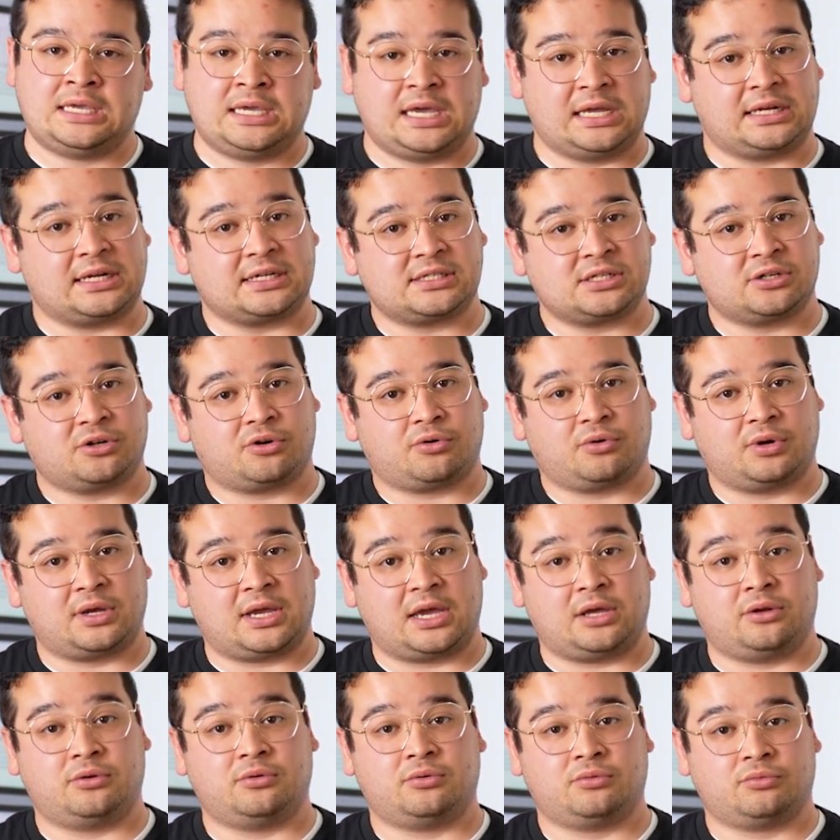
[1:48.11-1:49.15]
it doesn't
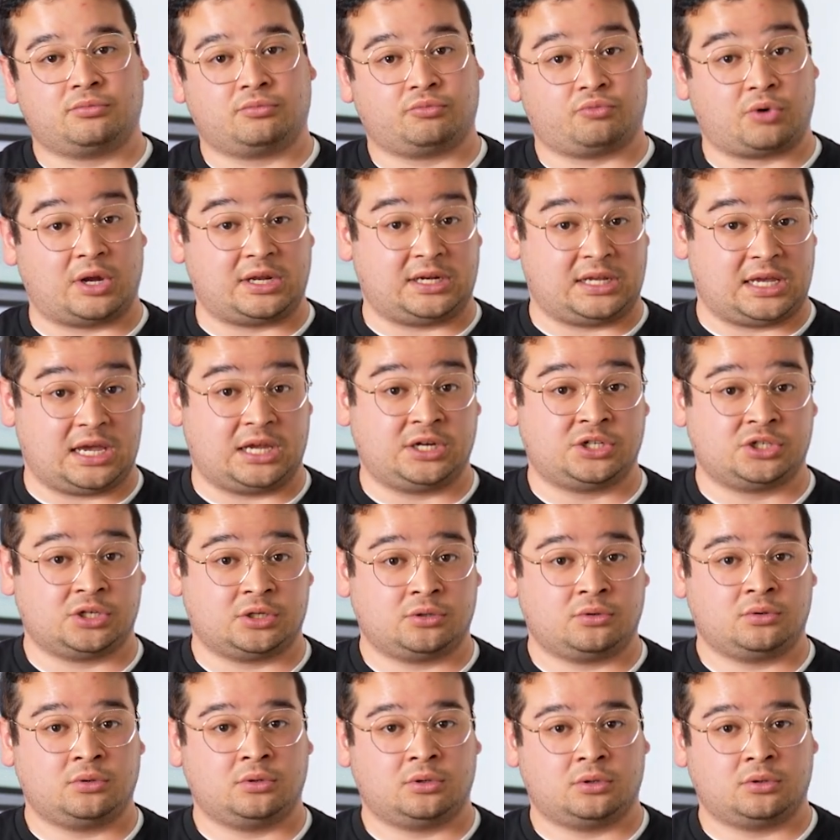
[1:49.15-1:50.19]
create
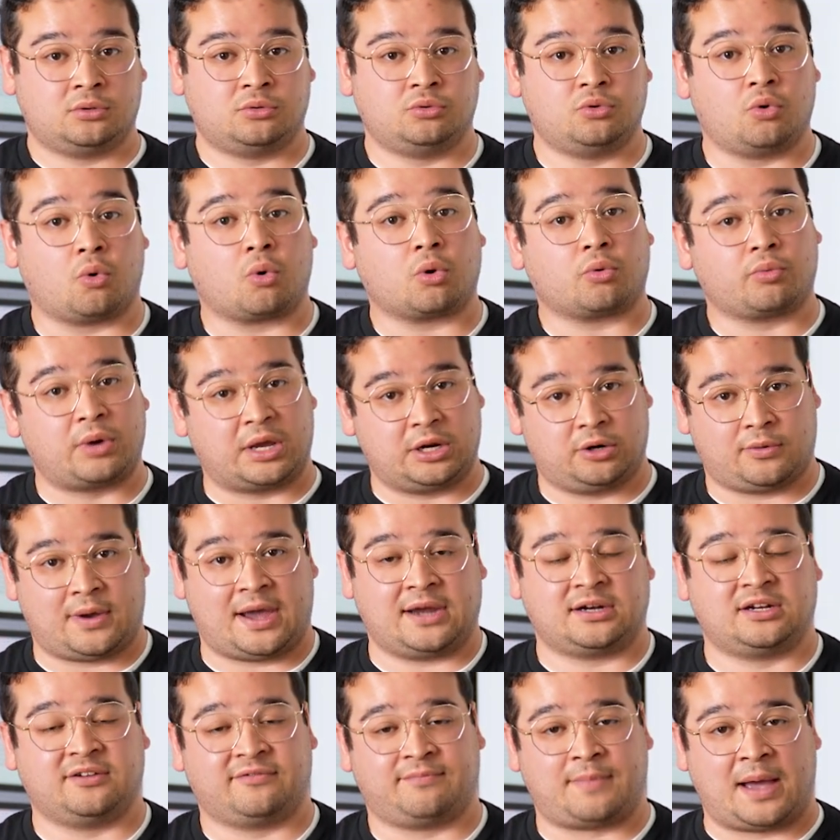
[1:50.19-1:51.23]
radiation nor
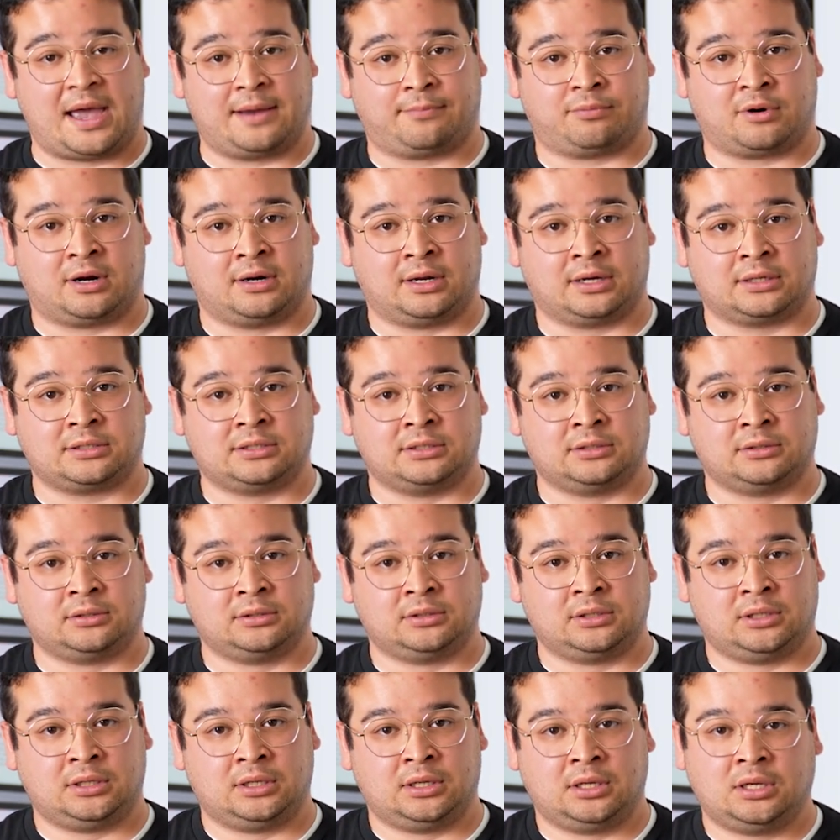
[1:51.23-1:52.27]
radioactive byproduct,
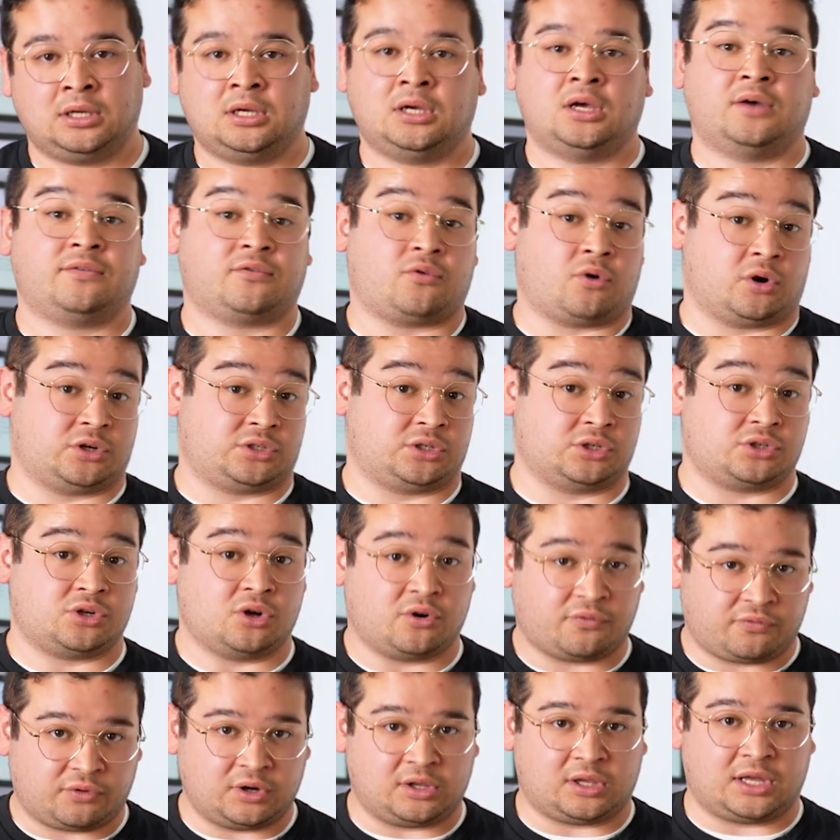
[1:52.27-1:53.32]
of course, there's
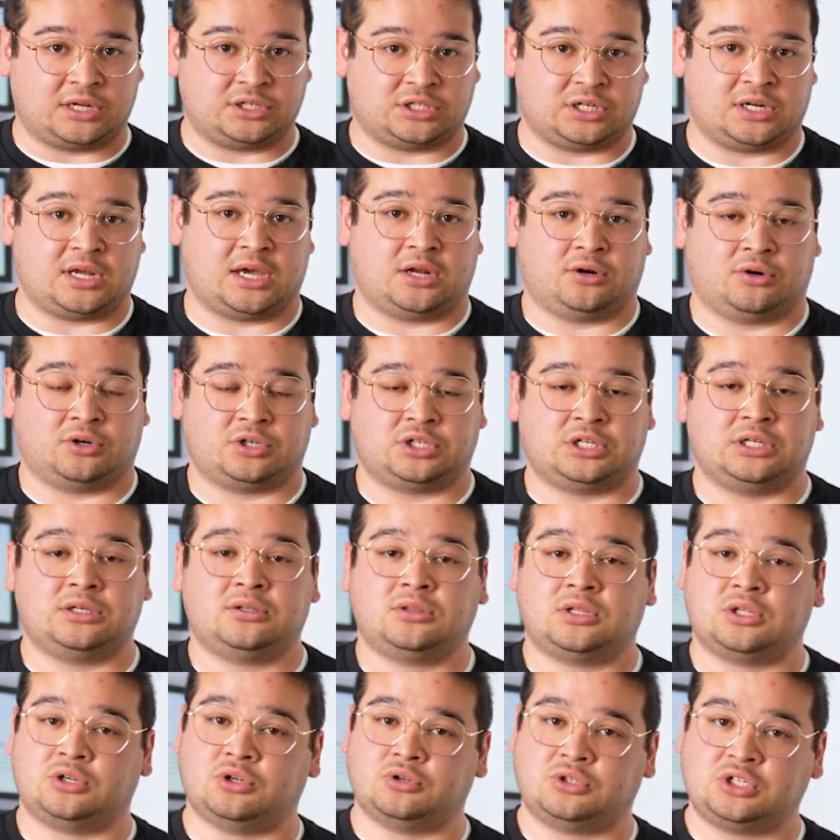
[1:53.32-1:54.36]
no free lunch in energy.
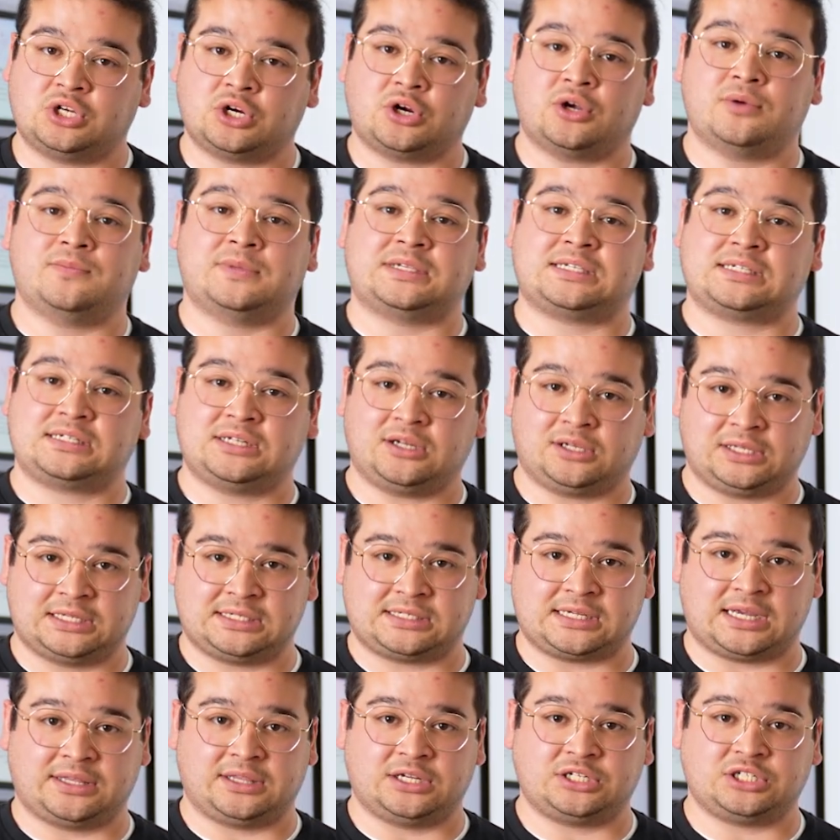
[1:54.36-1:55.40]
The deuterium is still
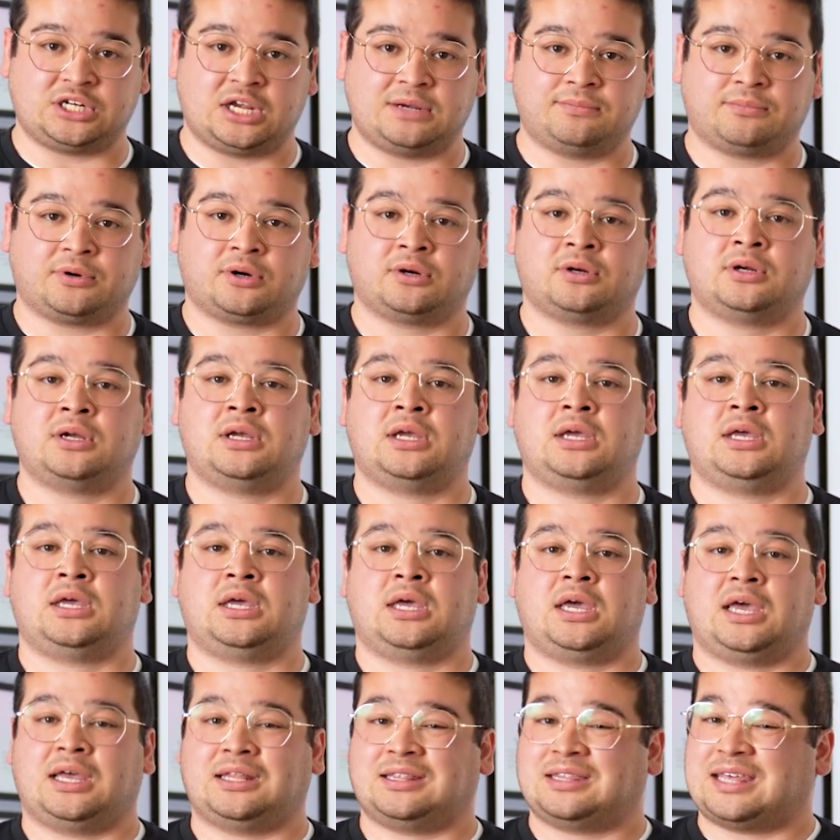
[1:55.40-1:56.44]
inside the chamber,
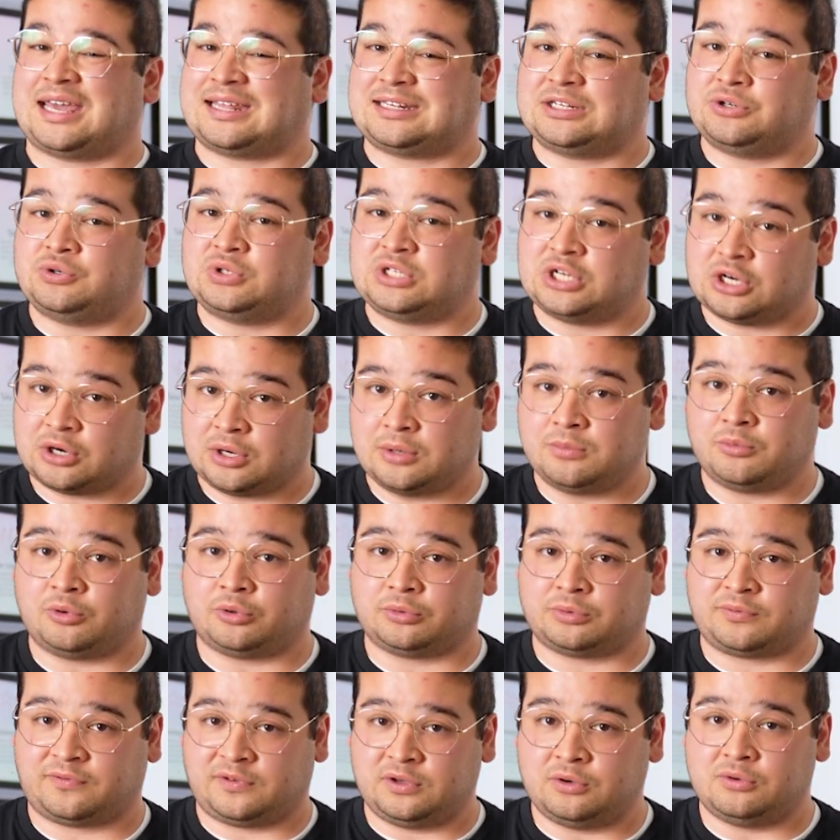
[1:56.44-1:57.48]
and that deuterium
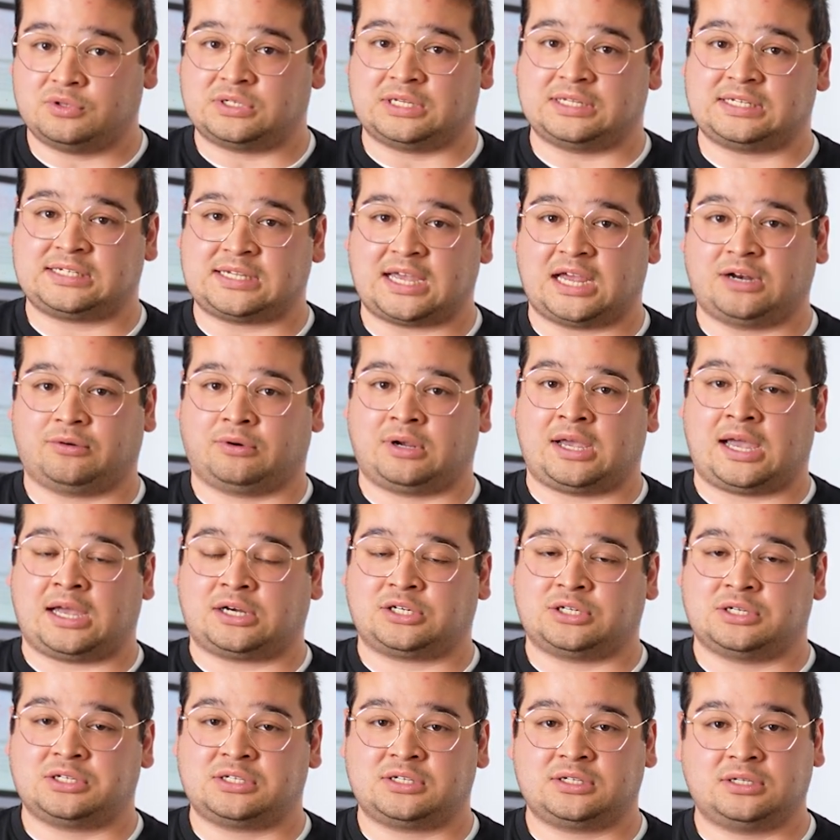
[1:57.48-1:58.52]
will fuse in side
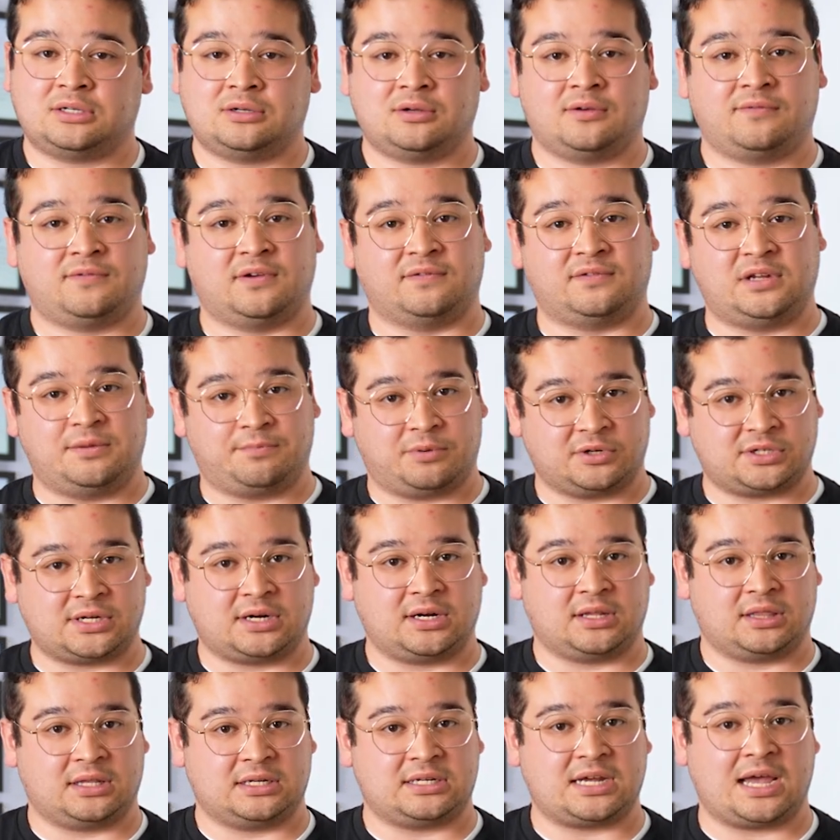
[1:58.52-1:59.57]
reactions,
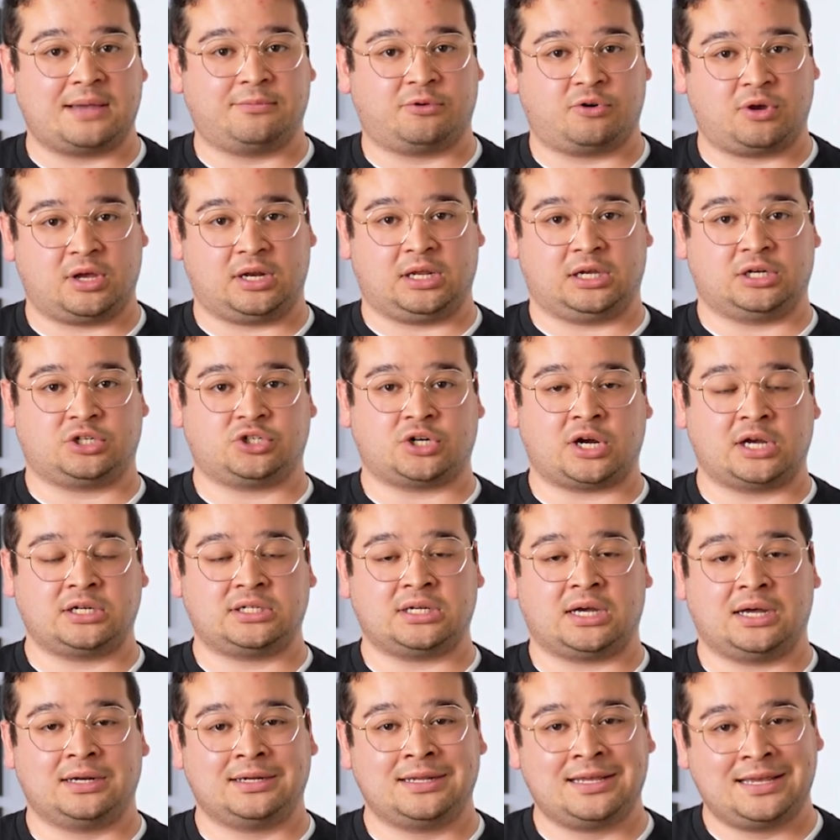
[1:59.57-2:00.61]
50% of the time creating a
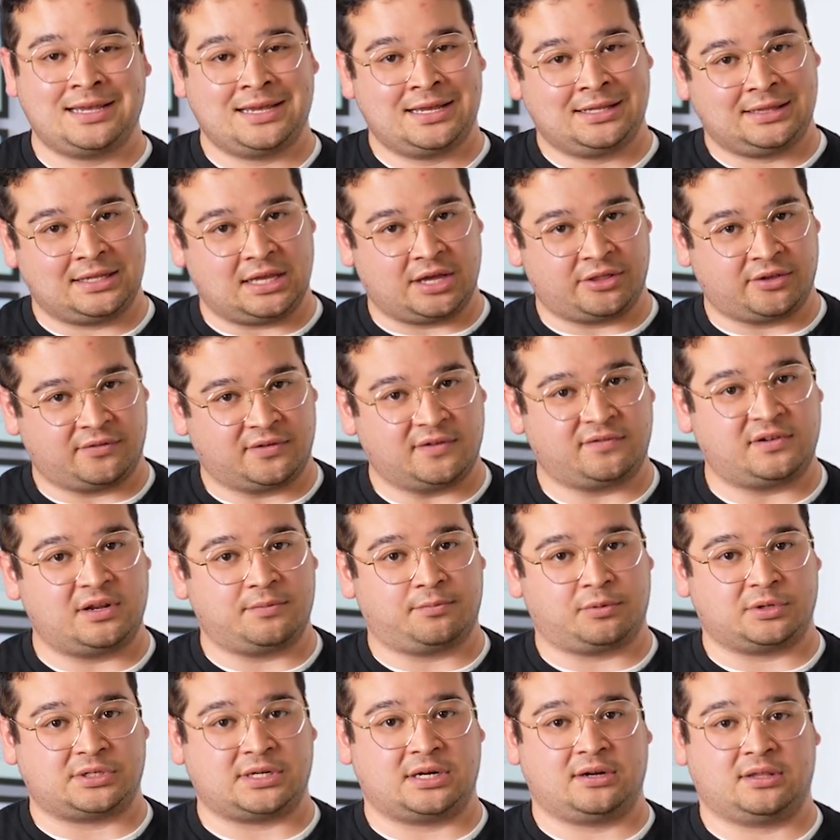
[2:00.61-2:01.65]
triton, the other
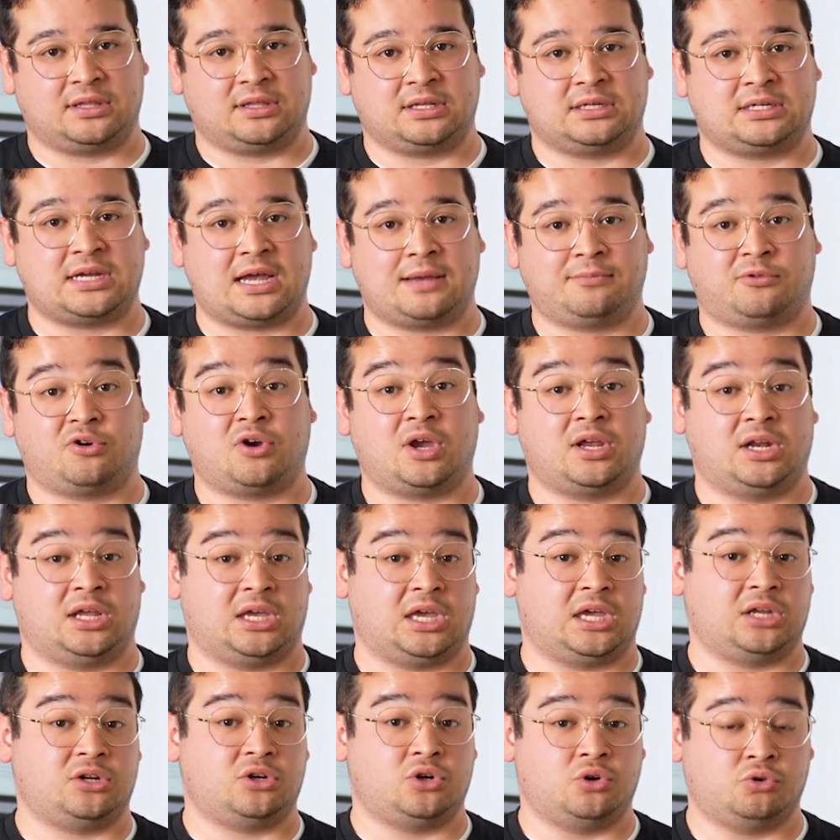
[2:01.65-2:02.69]
50% of the time creating
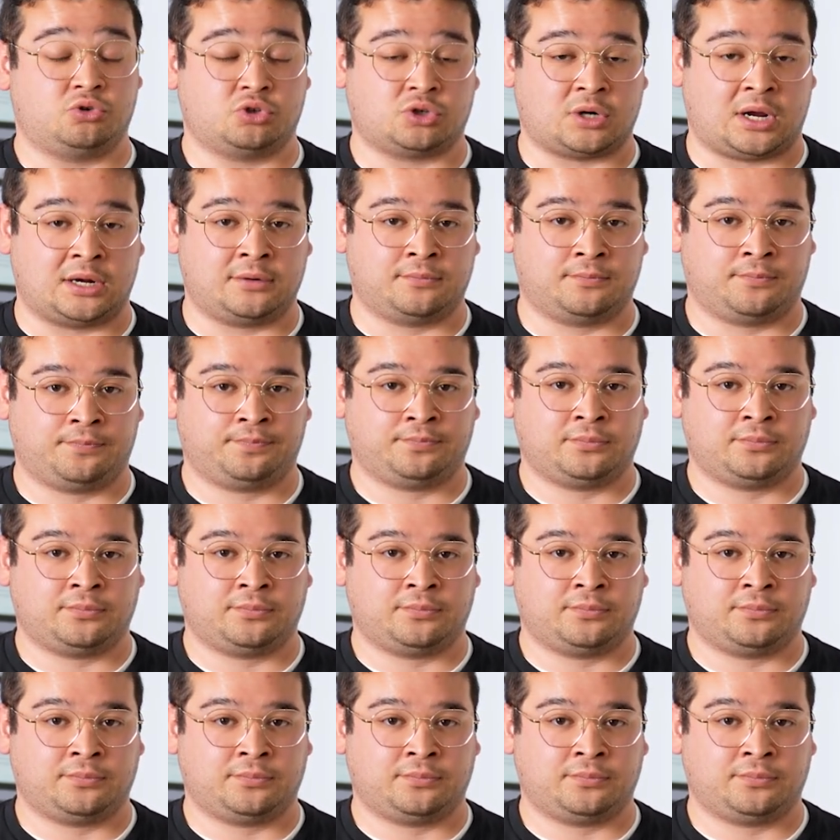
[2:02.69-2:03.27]
a neutron.